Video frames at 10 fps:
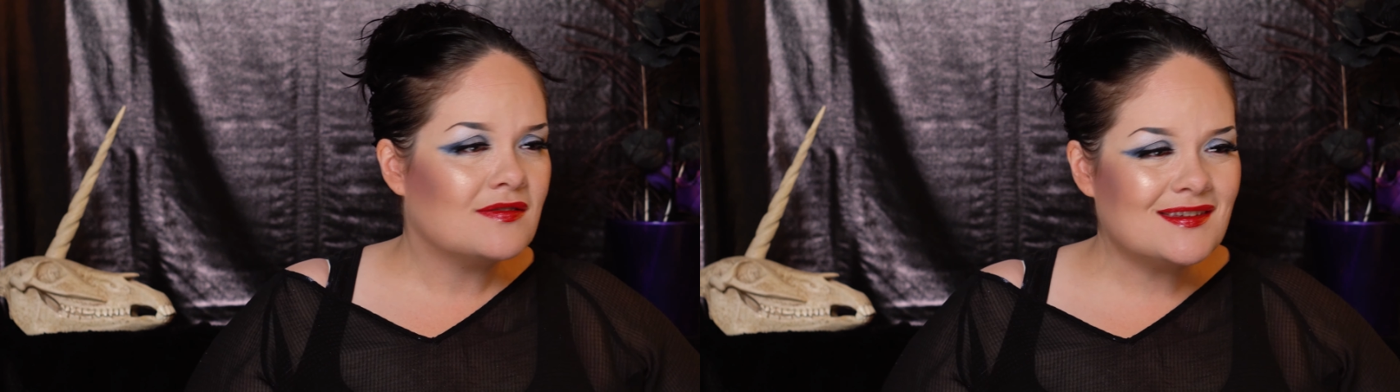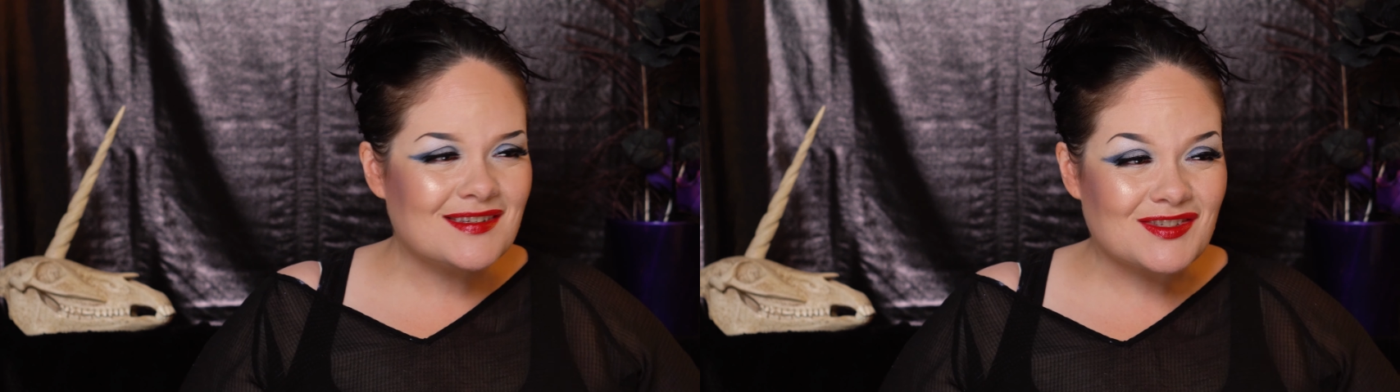
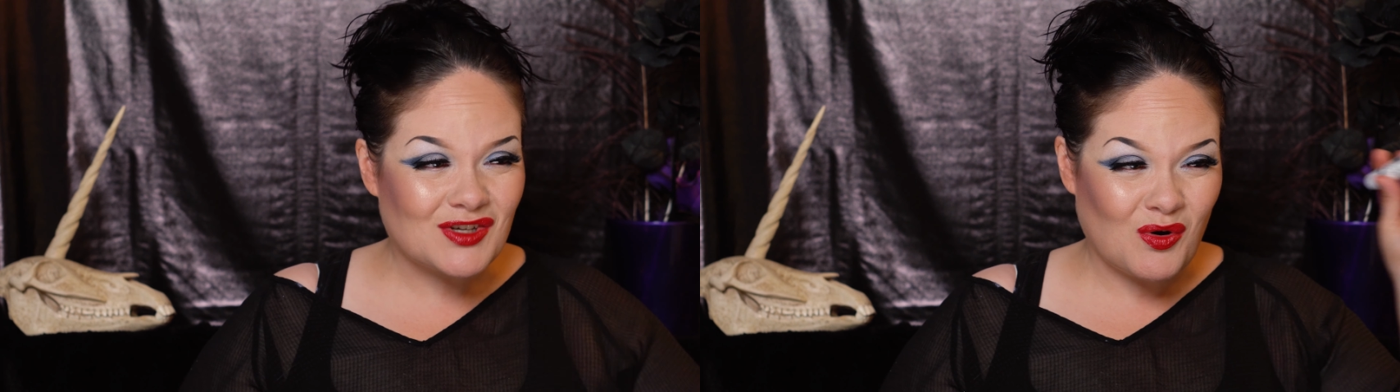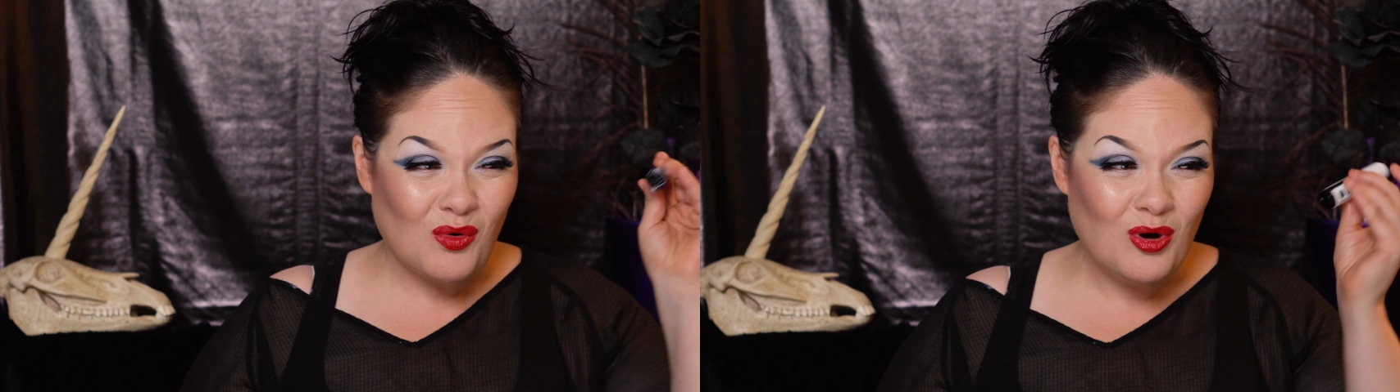This is
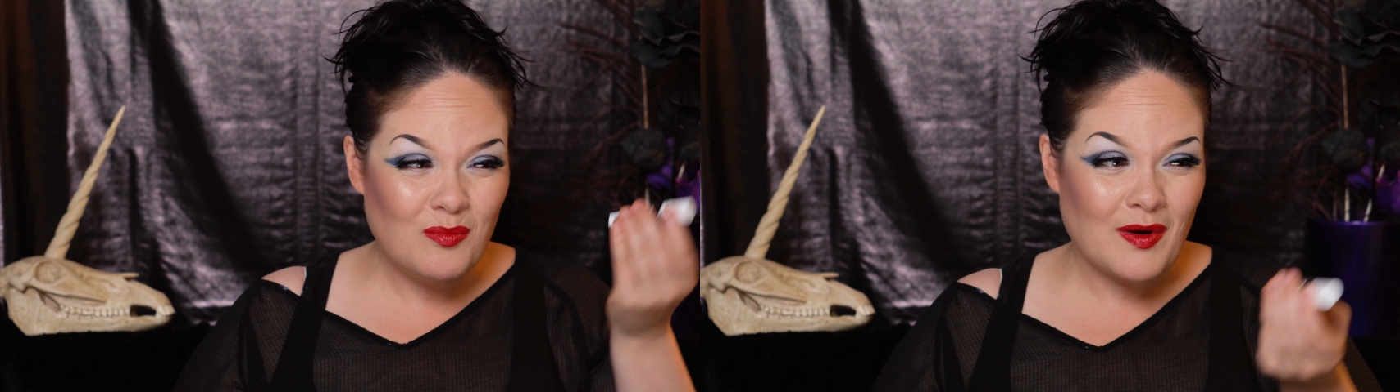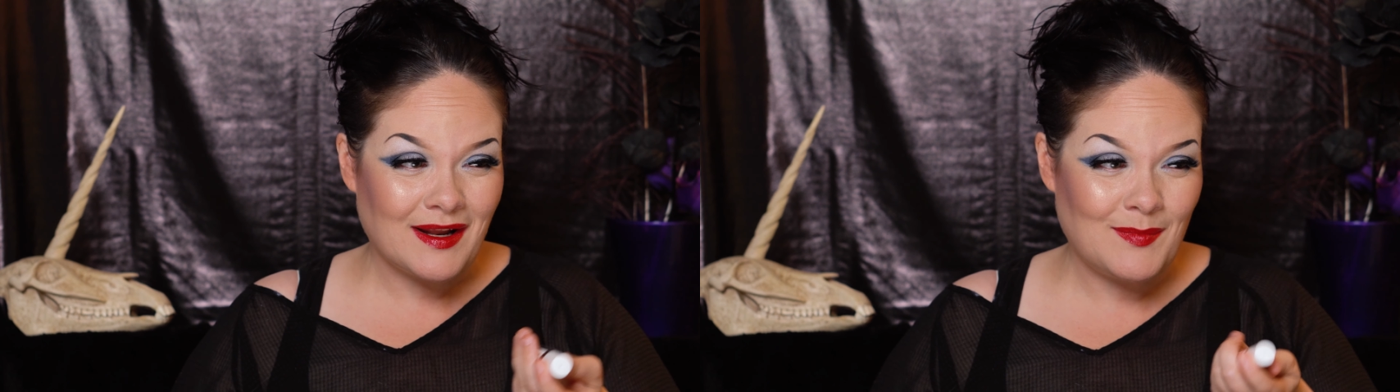
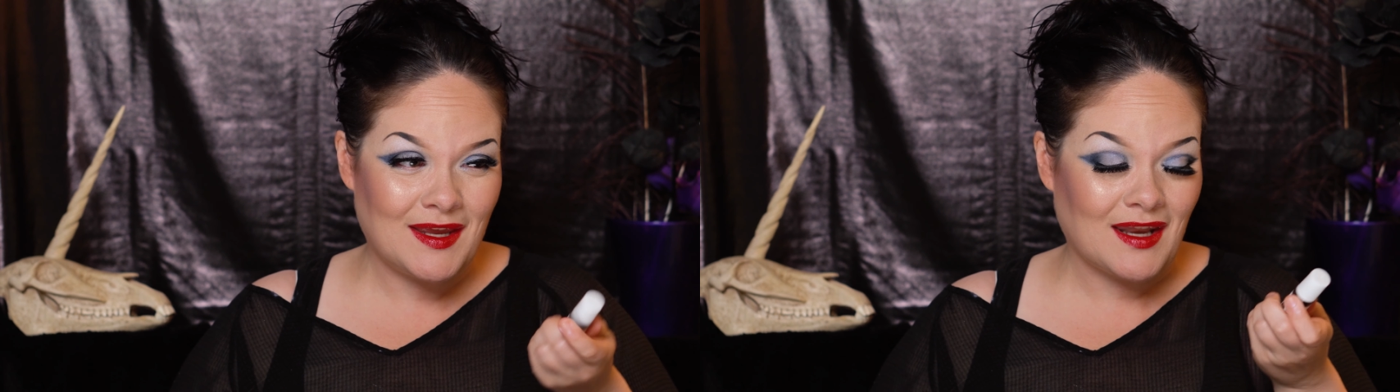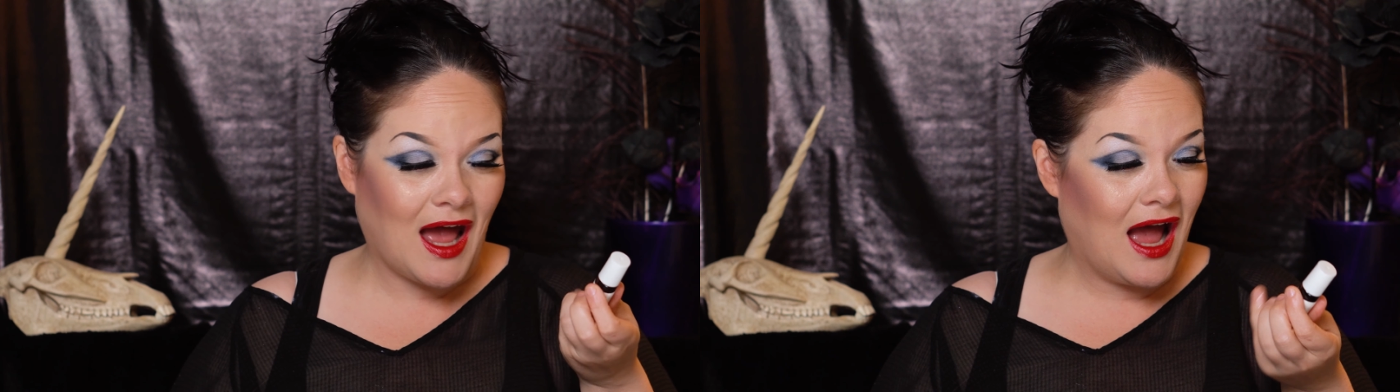cool, but I
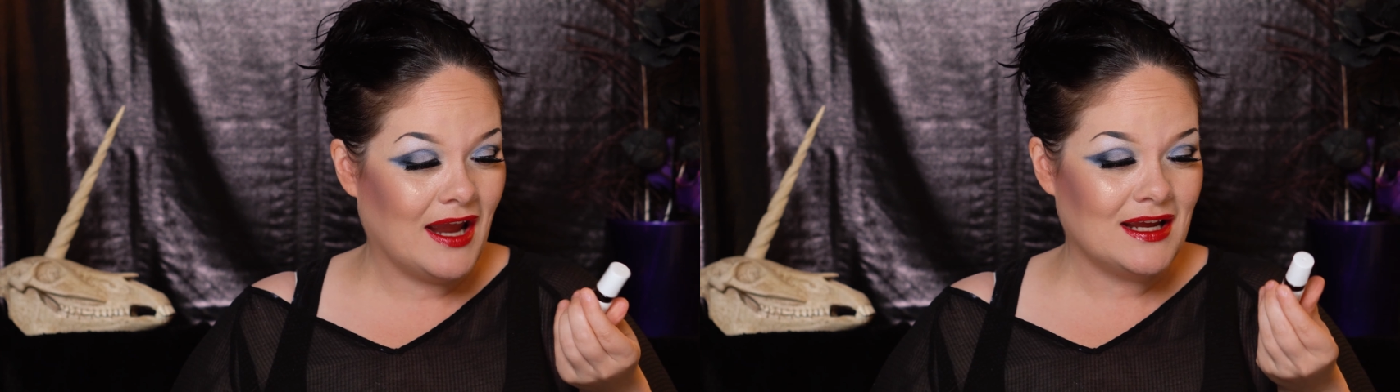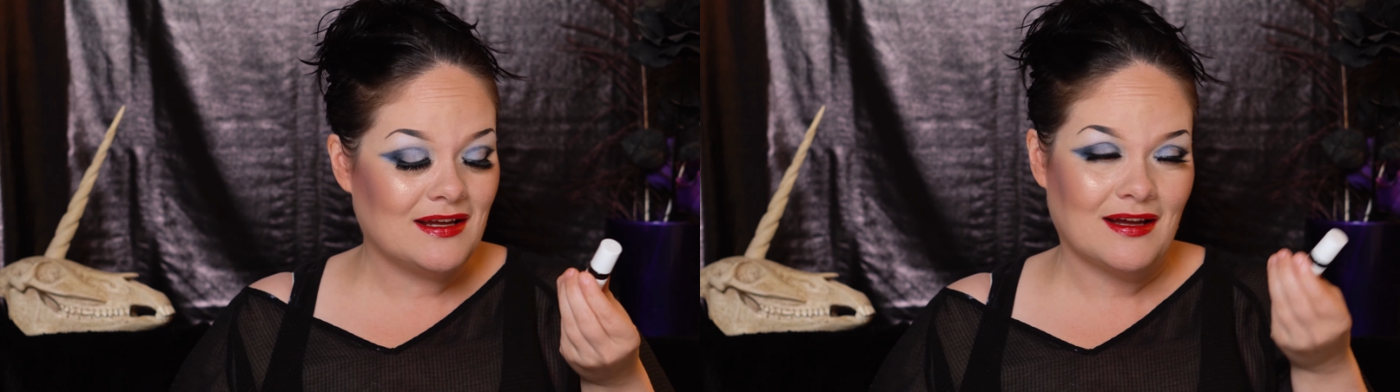mean,
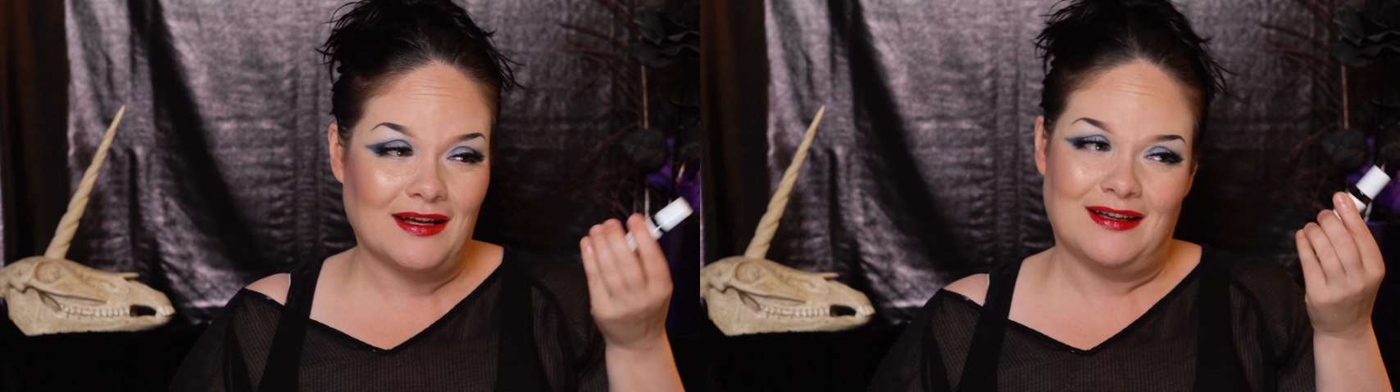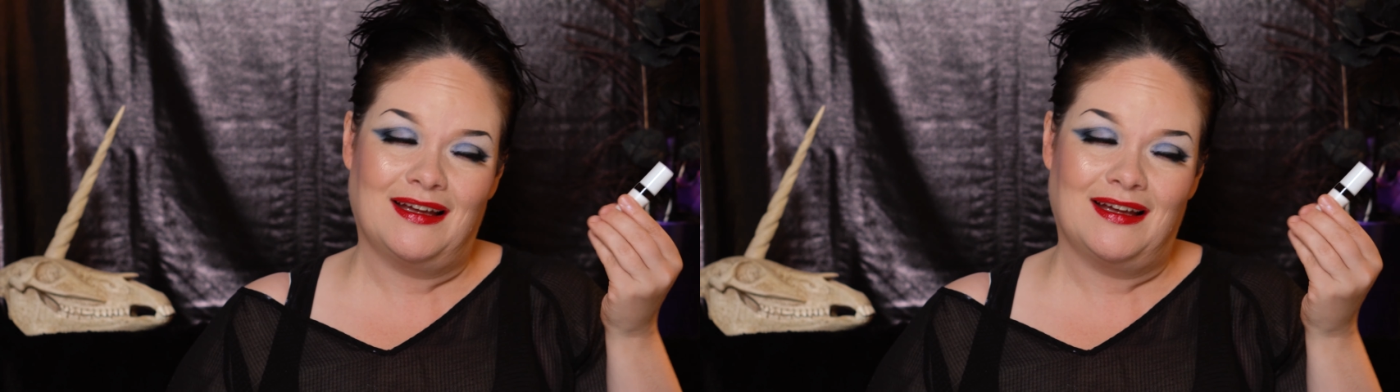I